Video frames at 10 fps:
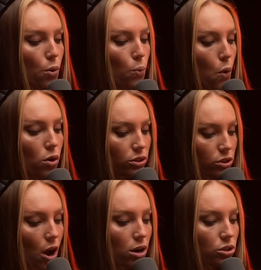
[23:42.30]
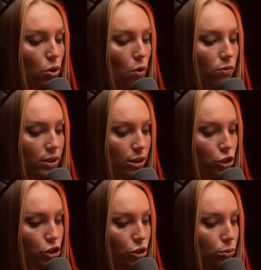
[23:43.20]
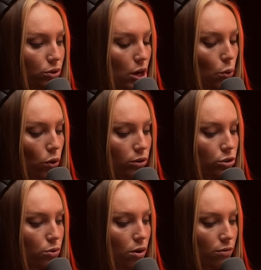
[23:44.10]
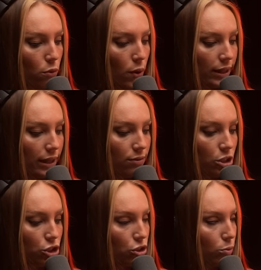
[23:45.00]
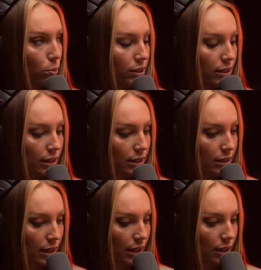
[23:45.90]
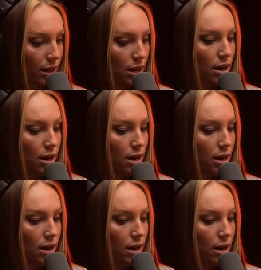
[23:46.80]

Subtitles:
wore socks over their shoes in order to avoid leaving shoe prints at the scene.